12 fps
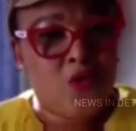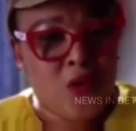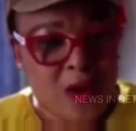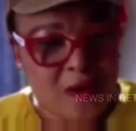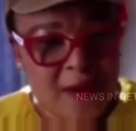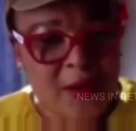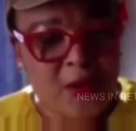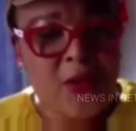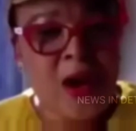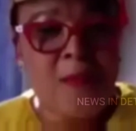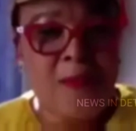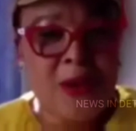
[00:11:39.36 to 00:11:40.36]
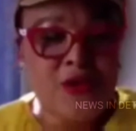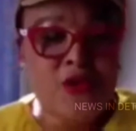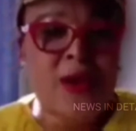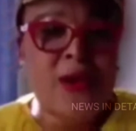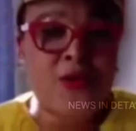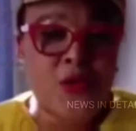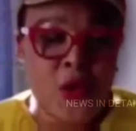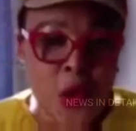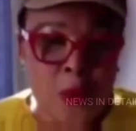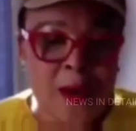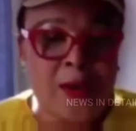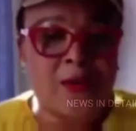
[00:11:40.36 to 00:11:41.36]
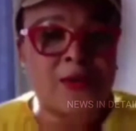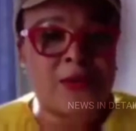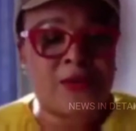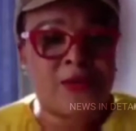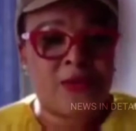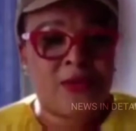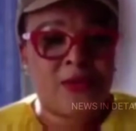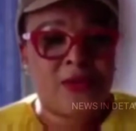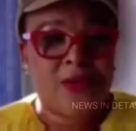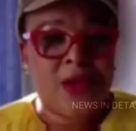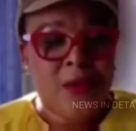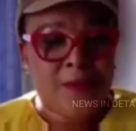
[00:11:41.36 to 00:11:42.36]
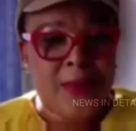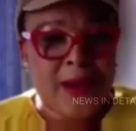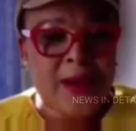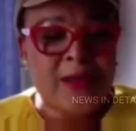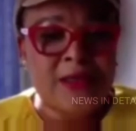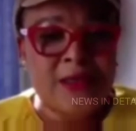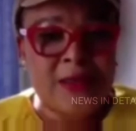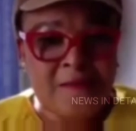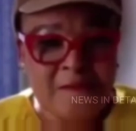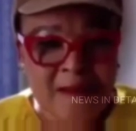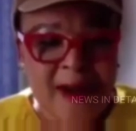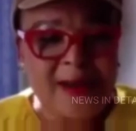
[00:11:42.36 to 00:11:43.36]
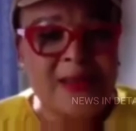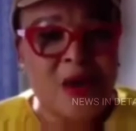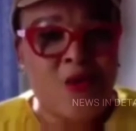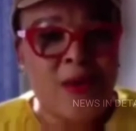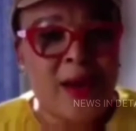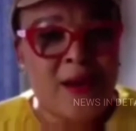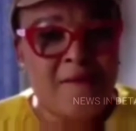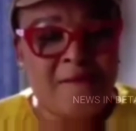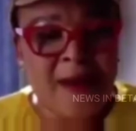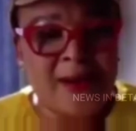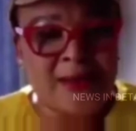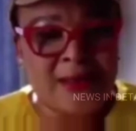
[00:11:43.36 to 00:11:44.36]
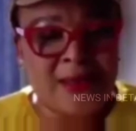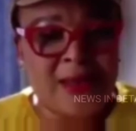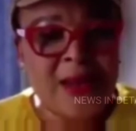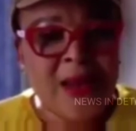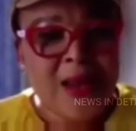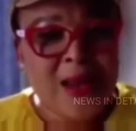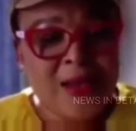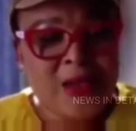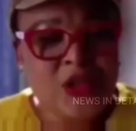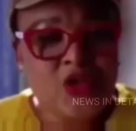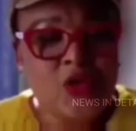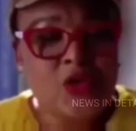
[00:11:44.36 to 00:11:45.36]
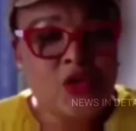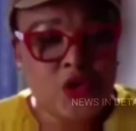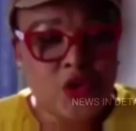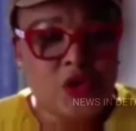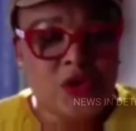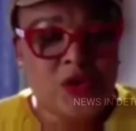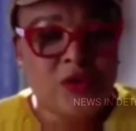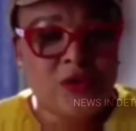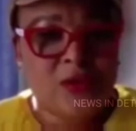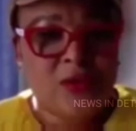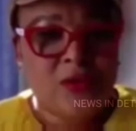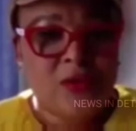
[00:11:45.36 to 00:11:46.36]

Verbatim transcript: Wherever you are, make sure that you come out. Because the fight that we are fighting is not just